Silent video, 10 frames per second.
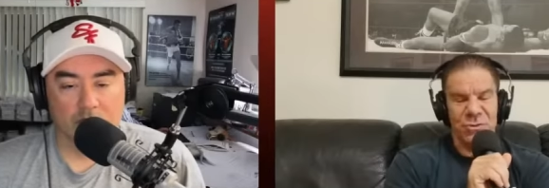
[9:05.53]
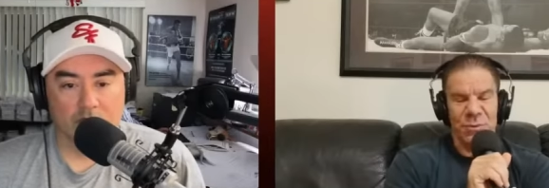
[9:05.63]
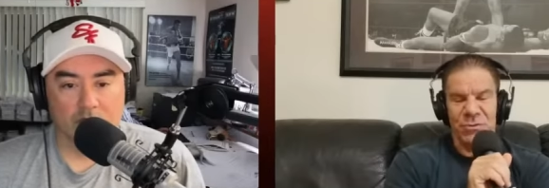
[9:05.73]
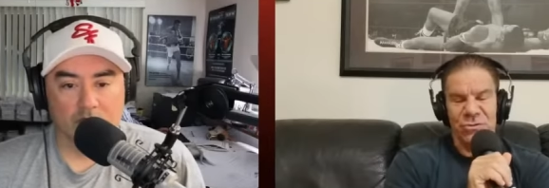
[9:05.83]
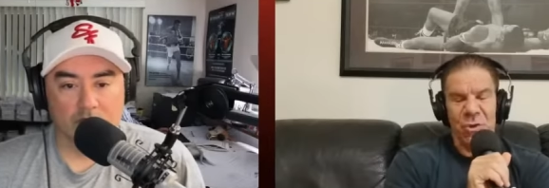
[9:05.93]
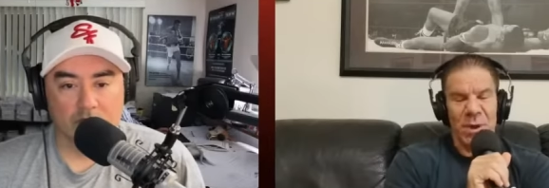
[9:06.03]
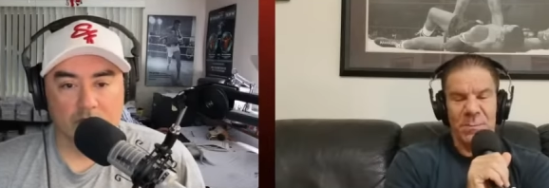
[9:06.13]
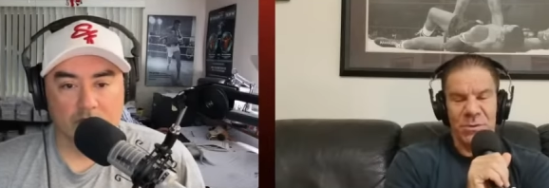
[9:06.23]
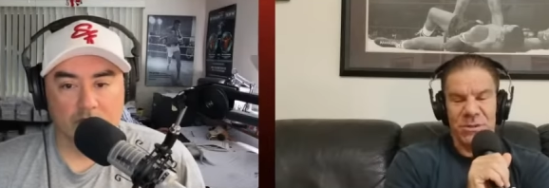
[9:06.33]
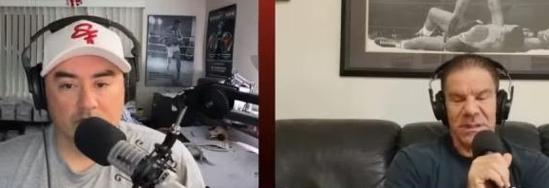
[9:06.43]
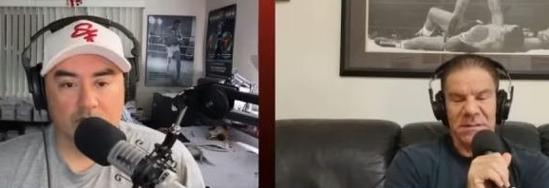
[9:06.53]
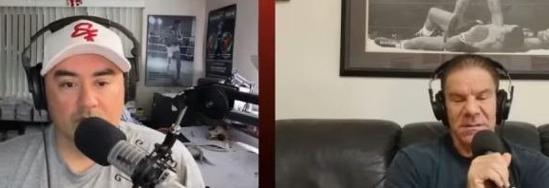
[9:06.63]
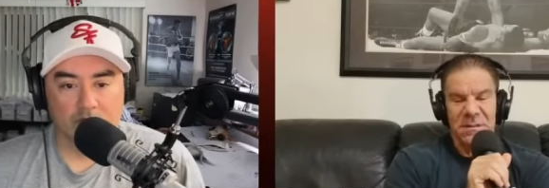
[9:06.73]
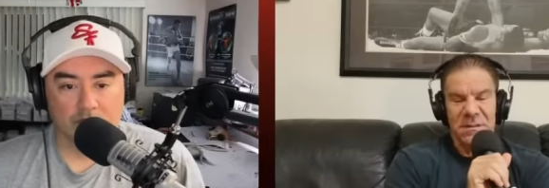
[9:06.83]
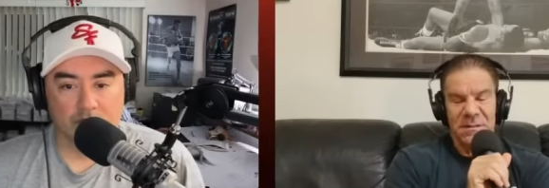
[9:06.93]
Speaker 1: So there's no way to predict
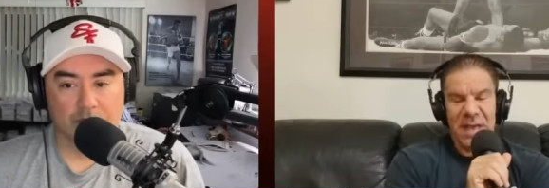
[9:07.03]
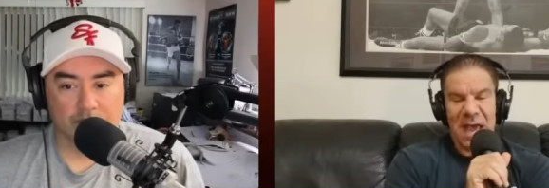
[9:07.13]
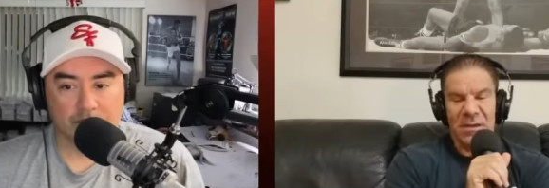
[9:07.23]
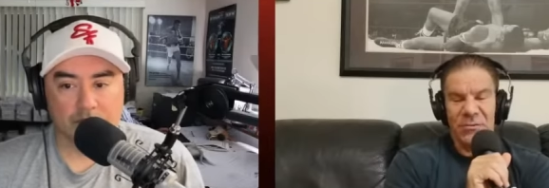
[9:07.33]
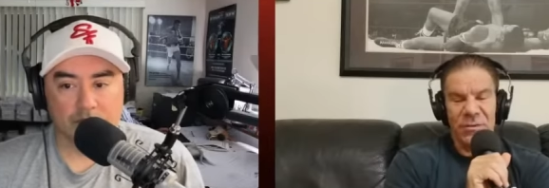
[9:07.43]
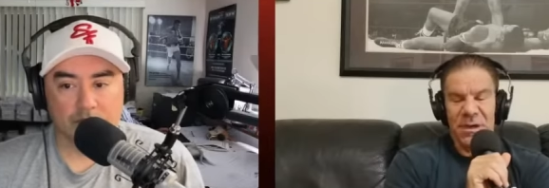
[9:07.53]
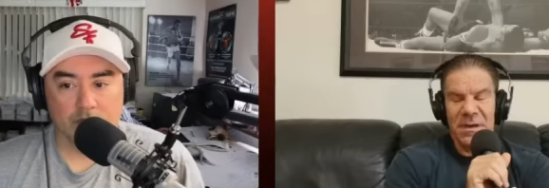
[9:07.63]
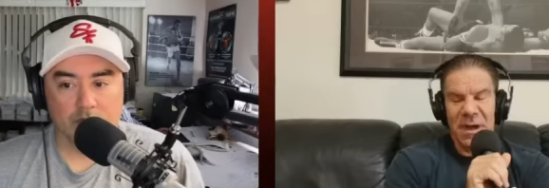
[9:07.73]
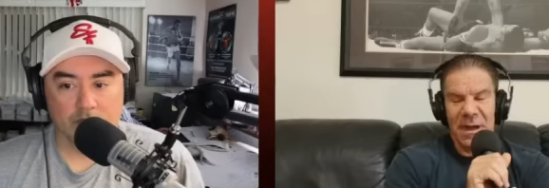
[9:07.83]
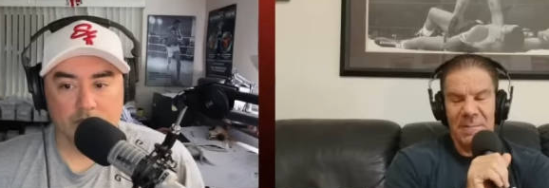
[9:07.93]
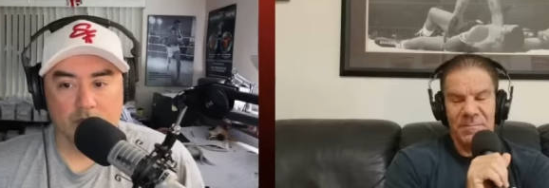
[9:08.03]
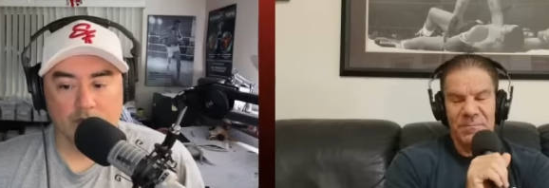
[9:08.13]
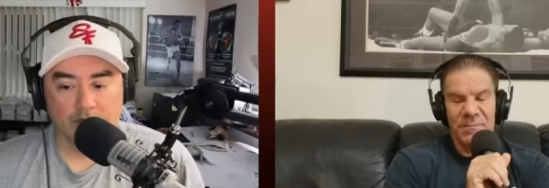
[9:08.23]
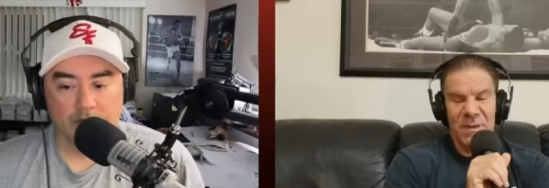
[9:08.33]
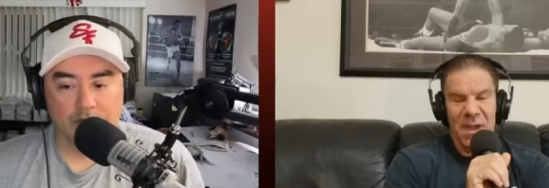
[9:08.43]
that other than um,
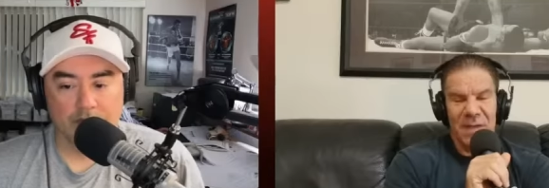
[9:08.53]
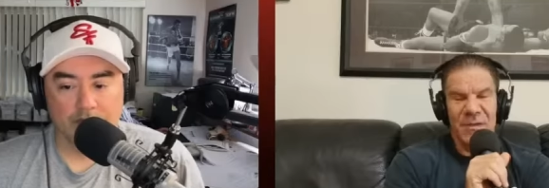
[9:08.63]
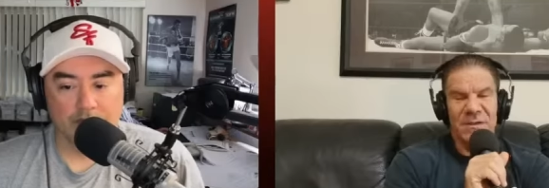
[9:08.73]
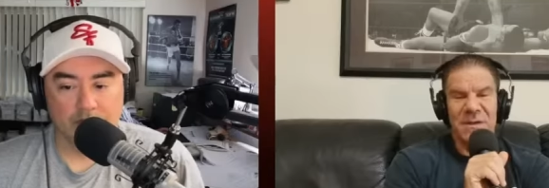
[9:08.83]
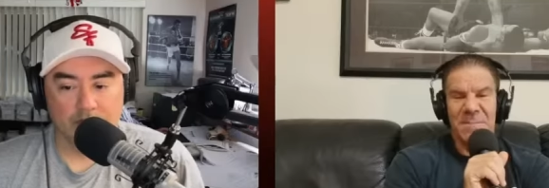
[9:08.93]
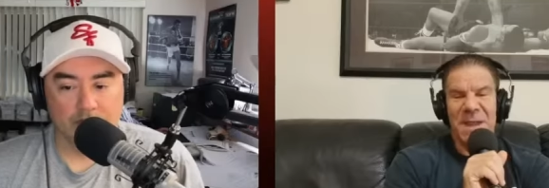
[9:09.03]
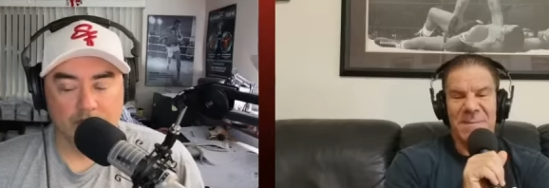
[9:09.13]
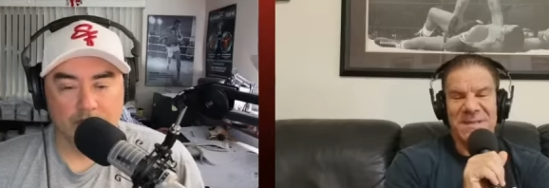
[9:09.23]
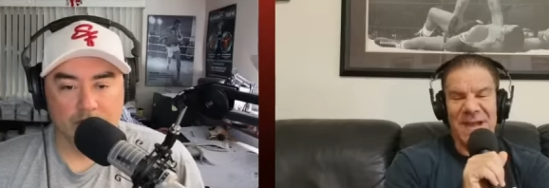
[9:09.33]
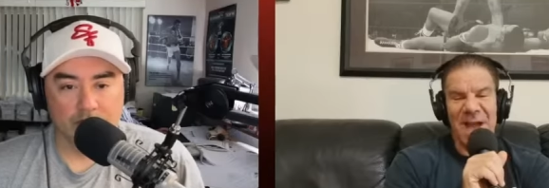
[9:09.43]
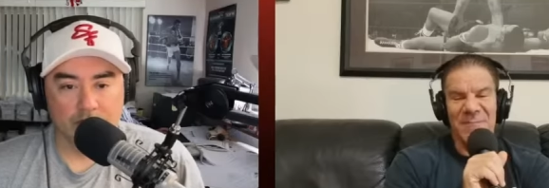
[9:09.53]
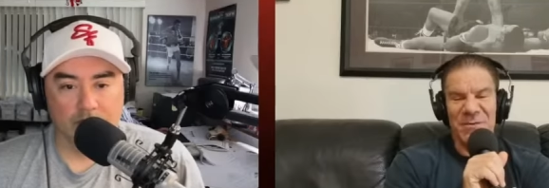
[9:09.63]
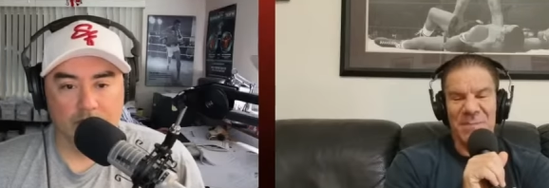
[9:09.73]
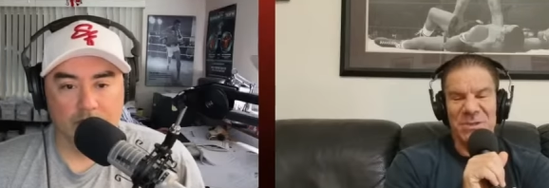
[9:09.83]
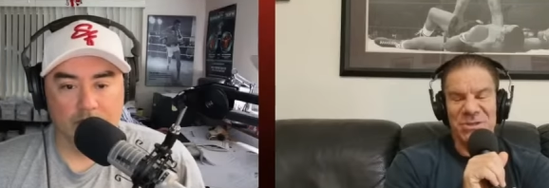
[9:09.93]
I think that it may be time
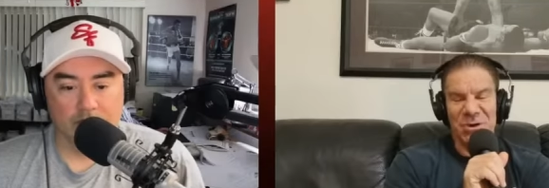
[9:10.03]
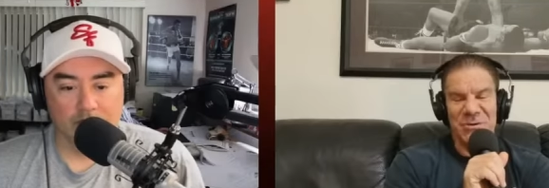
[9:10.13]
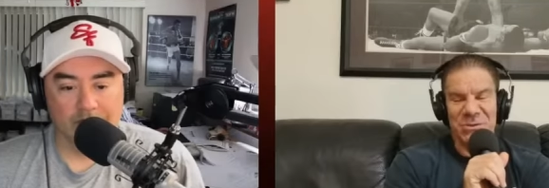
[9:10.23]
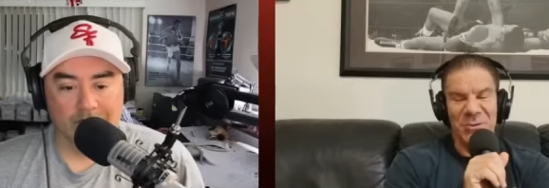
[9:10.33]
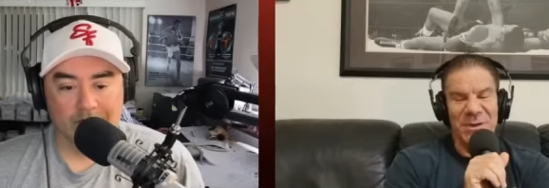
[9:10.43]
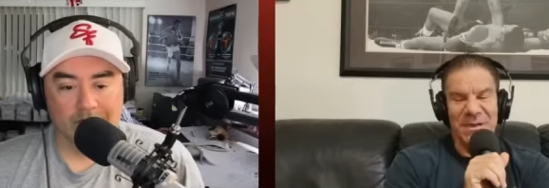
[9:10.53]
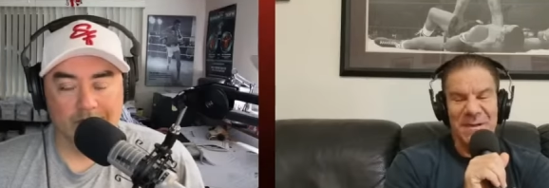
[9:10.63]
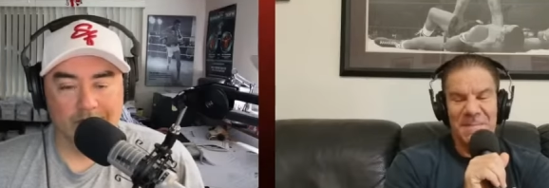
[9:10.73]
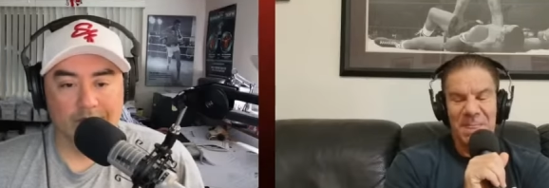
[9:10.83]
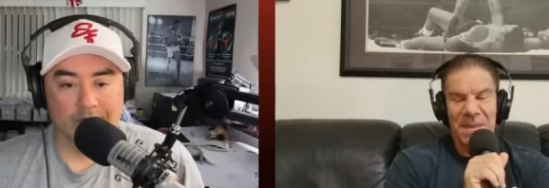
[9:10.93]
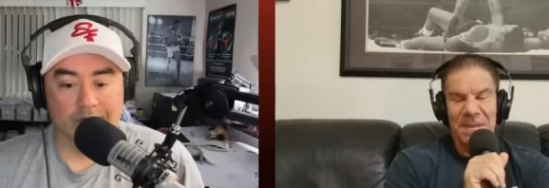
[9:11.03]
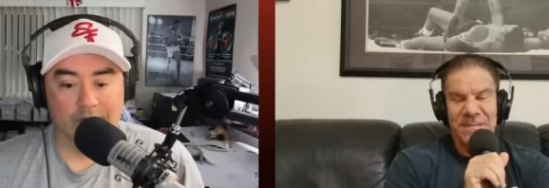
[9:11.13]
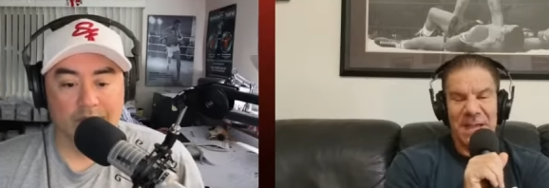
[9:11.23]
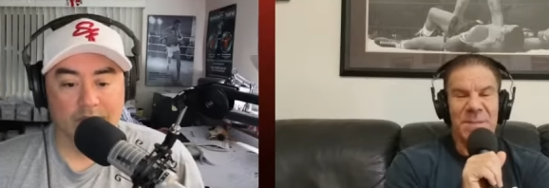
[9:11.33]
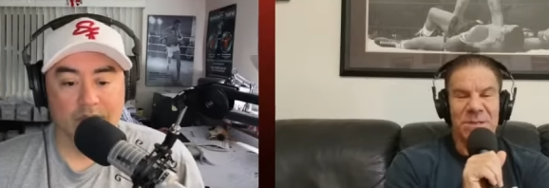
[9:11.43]
for them to start doing
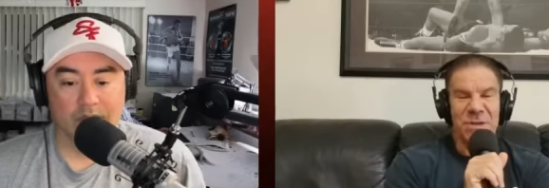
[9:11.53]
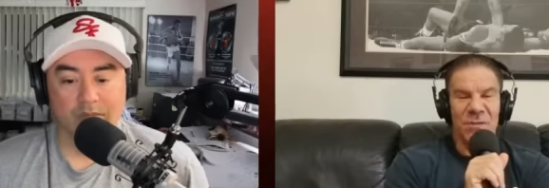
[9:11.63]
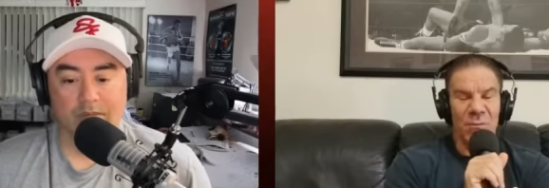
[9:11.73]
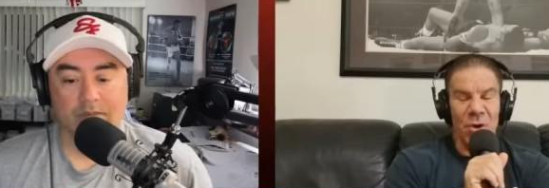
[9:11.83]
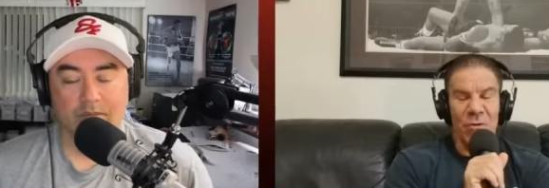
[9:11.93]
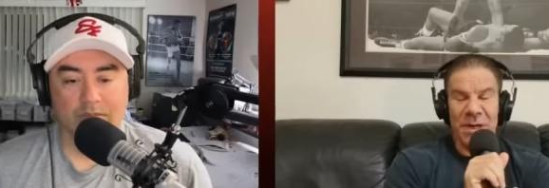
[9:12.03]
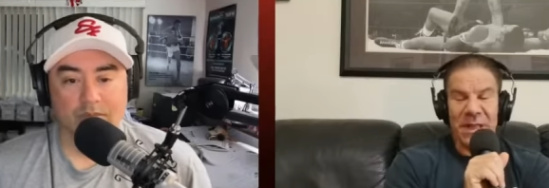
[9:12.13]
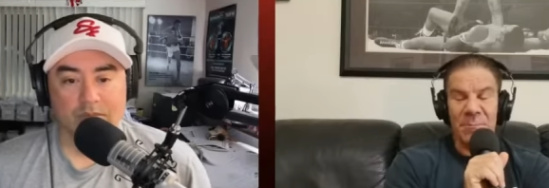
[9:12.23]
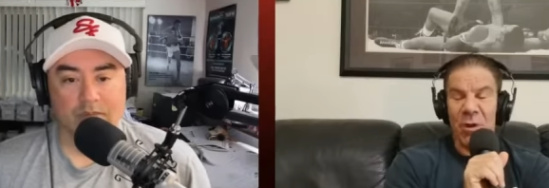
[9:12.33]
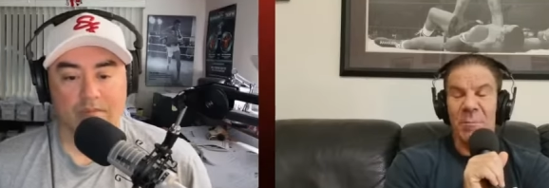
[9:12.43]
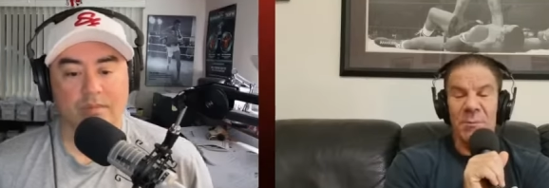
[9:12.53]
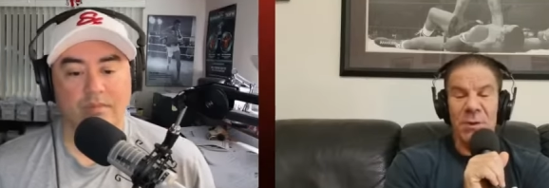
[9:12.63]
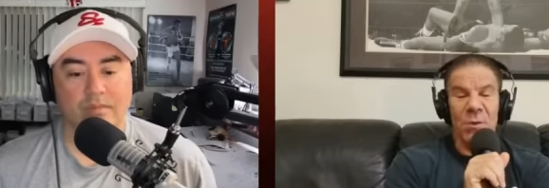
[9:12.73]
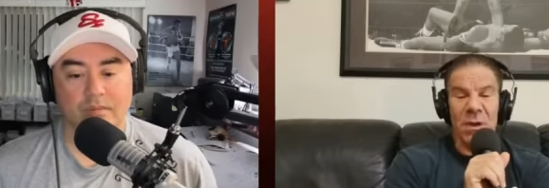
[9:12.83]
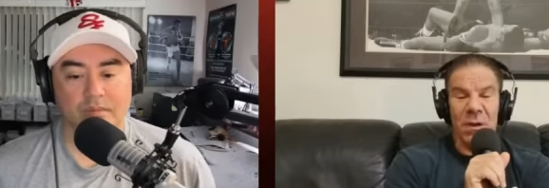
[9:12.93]
tapings on the road. And they
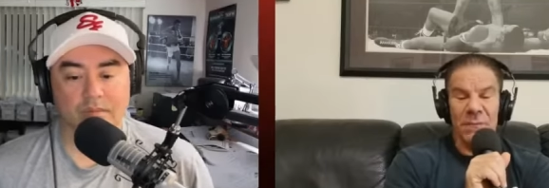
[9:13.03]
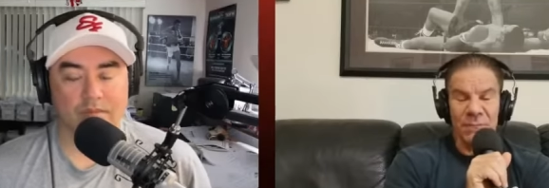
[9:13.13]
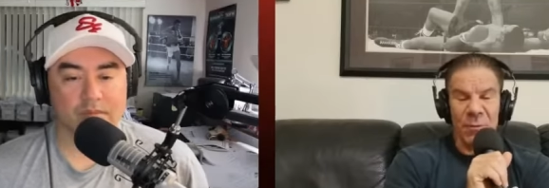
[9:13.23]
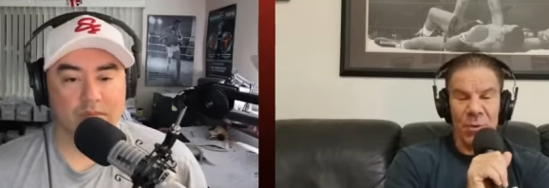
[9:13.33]
probably will, from